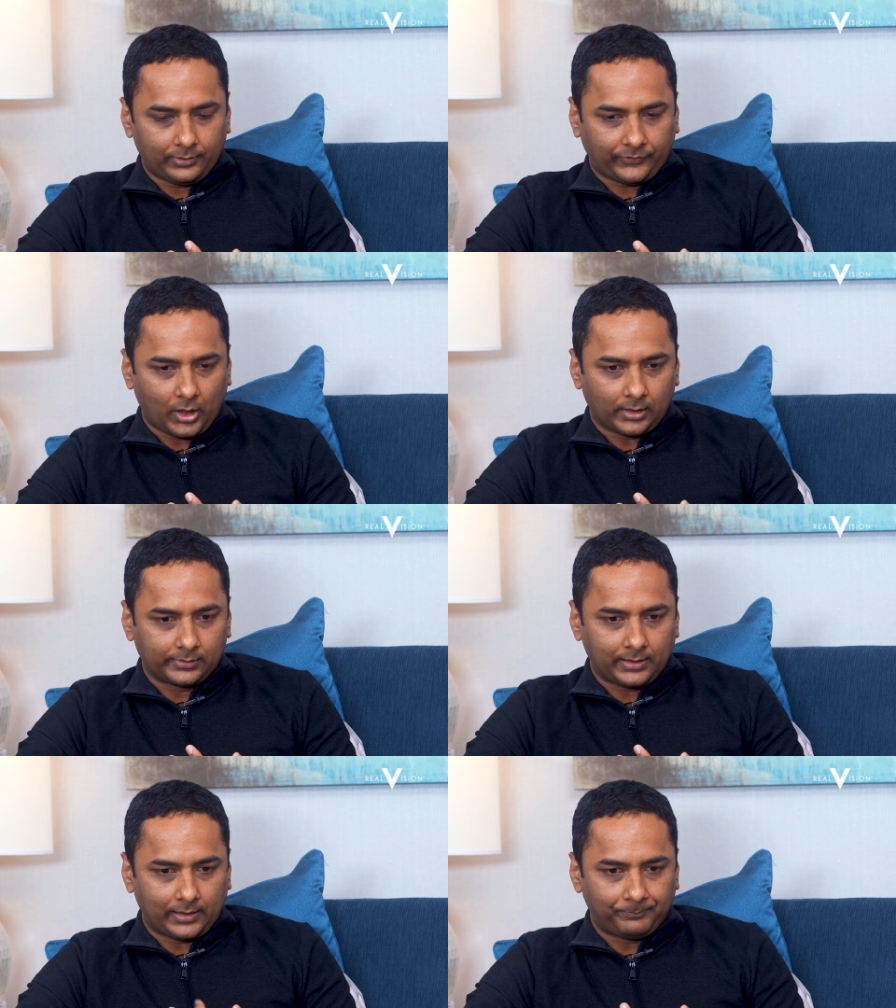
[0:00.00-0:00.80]
it's
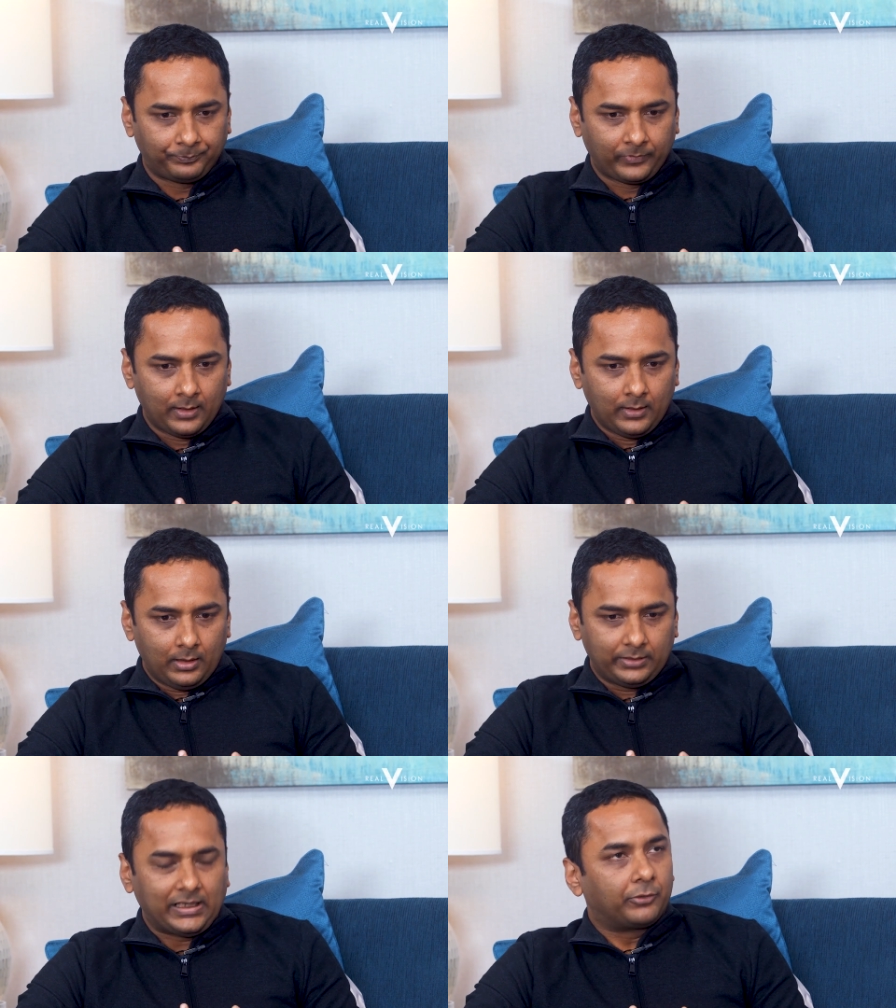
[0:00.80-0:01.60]
called uh,
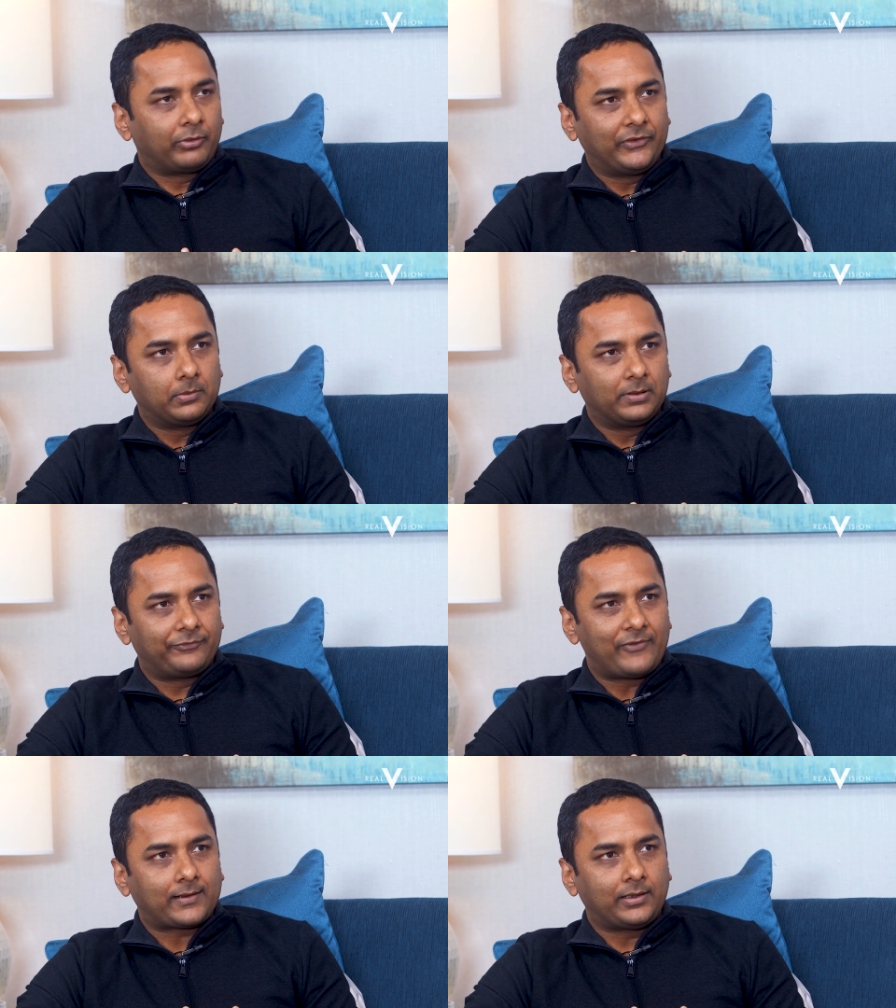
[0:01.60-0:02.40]
The Unreasonable
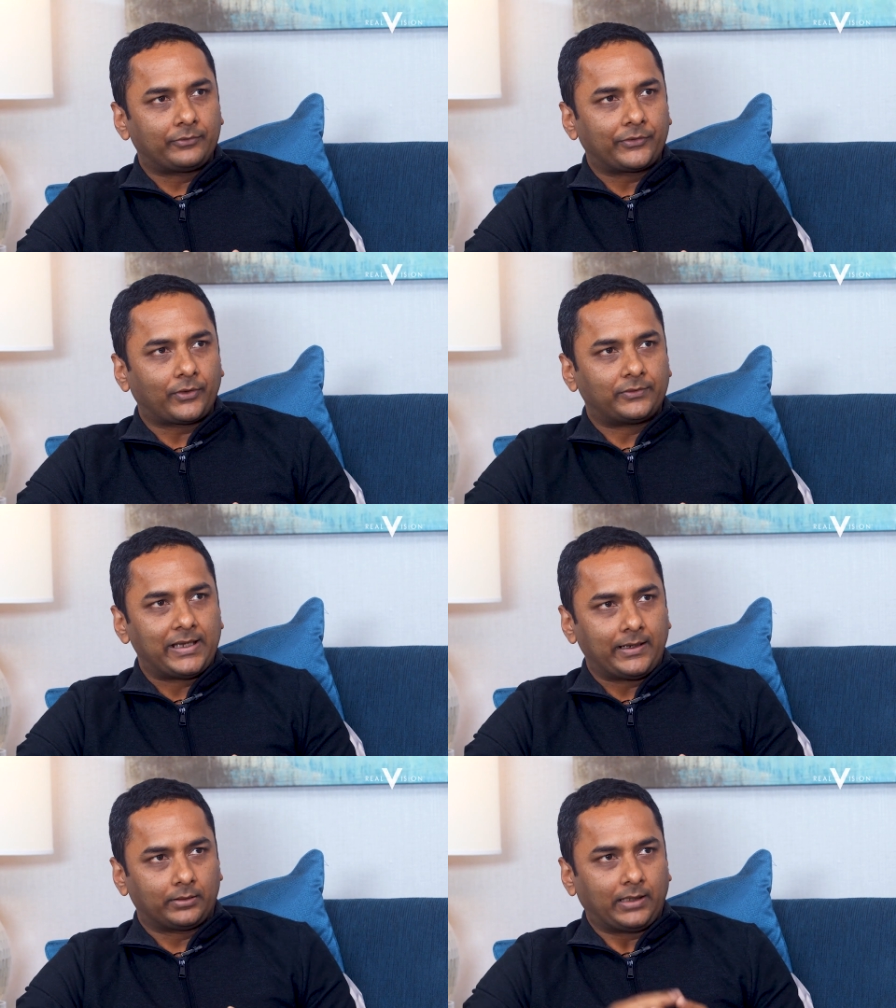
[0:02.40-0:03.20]
Effectiveness of
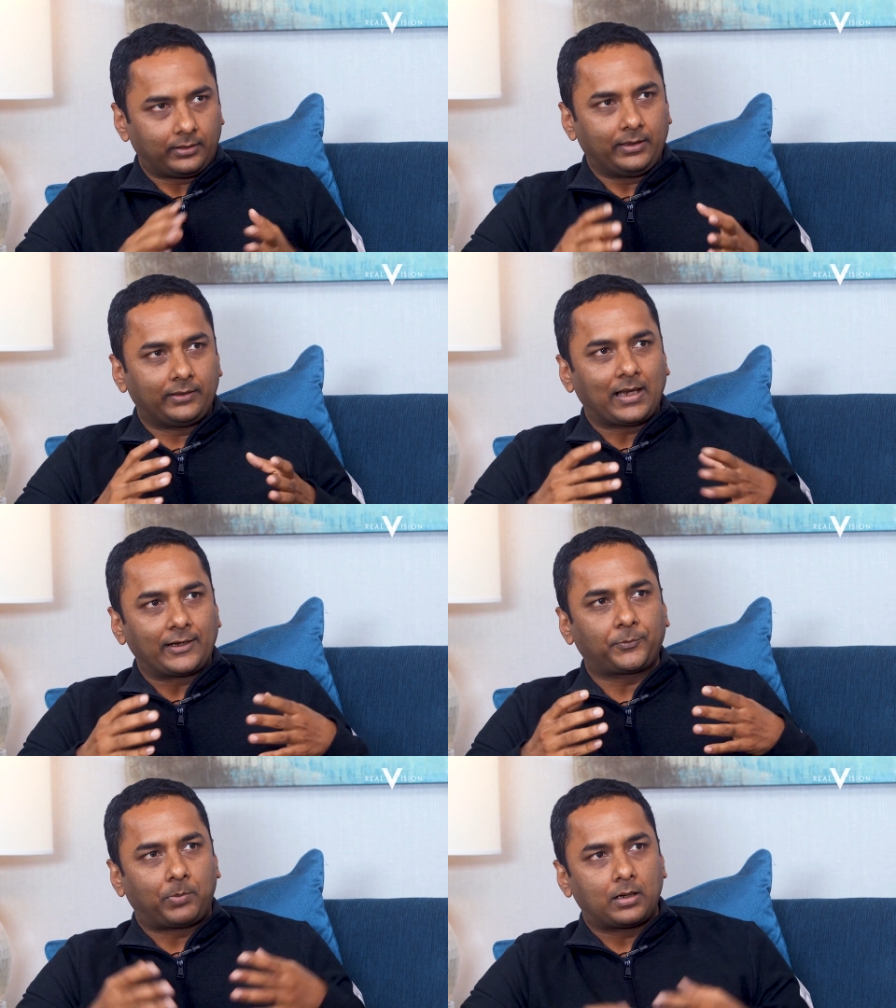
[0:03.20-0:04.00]
Data, that it
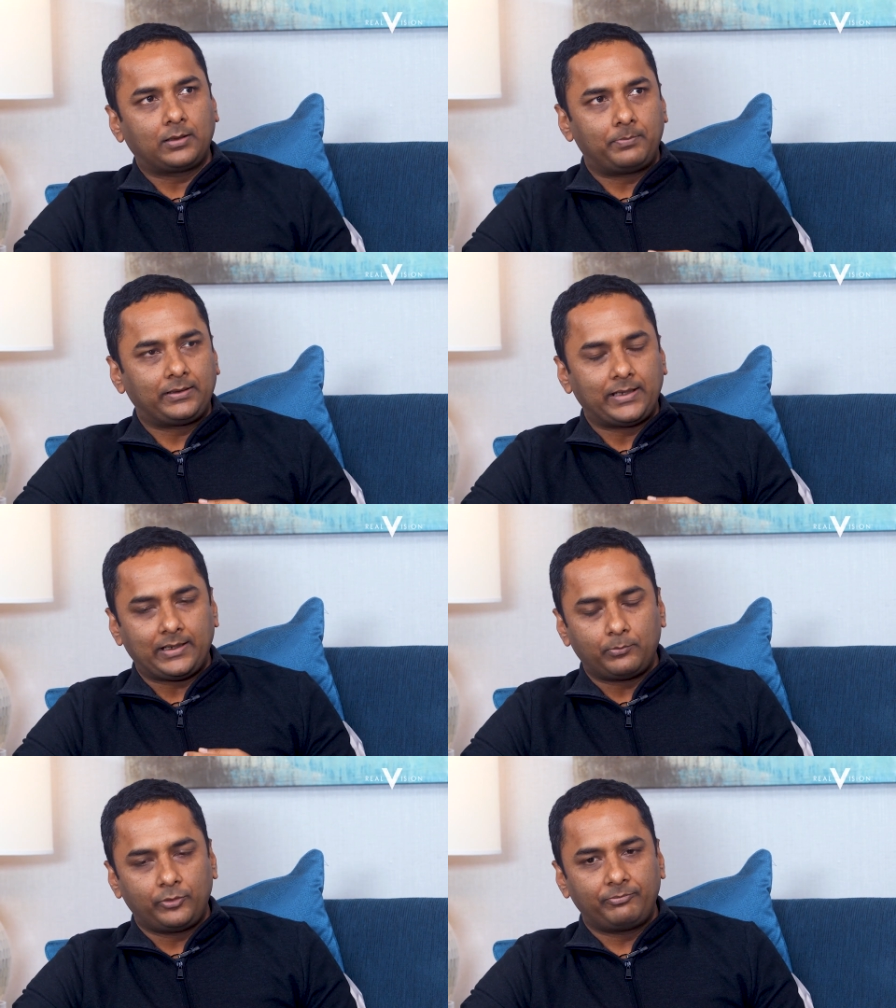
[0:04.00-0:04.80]
kind of sparked the big
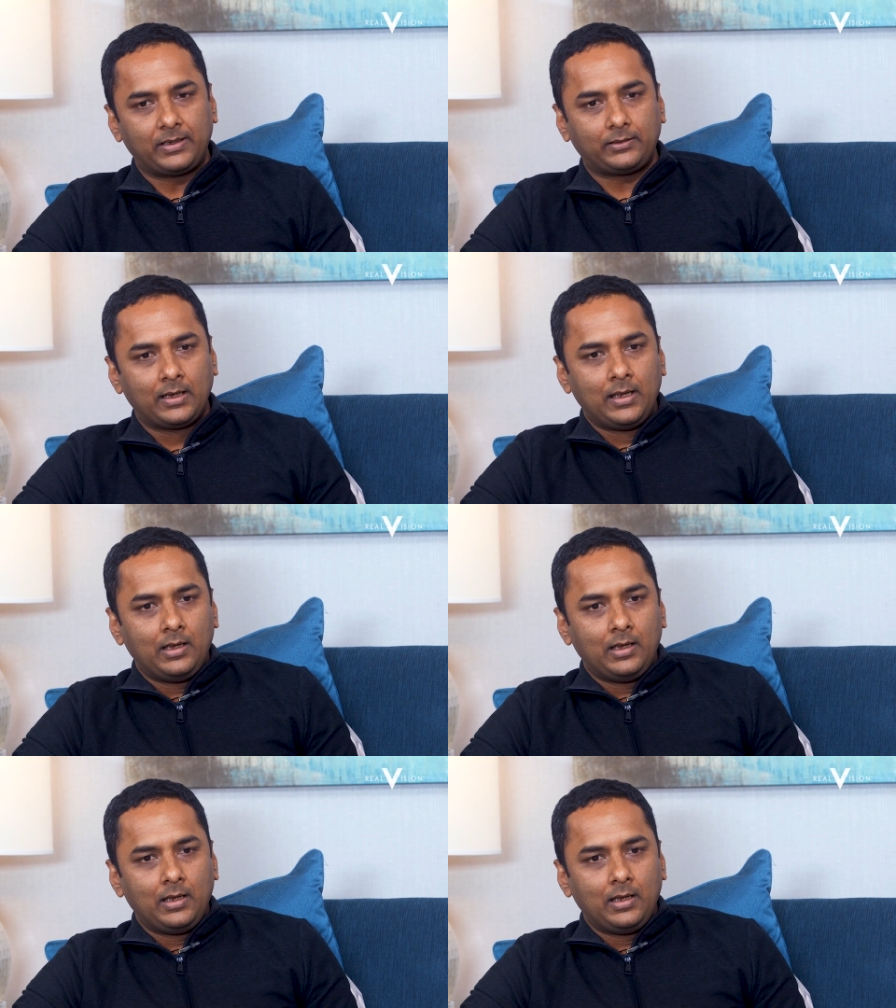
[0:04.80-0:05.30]
data movement.